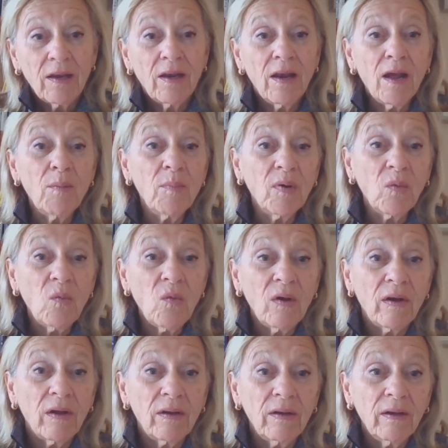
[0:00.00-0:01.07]
Number
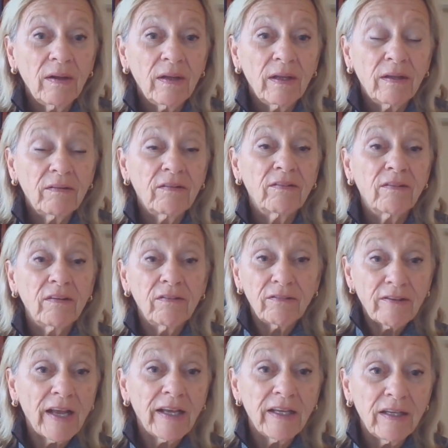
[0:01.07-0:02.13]
one, it's the
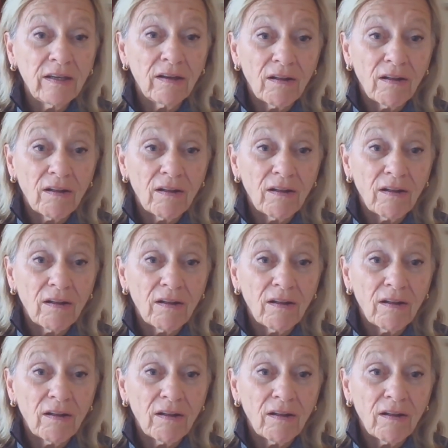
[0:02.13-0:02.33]
second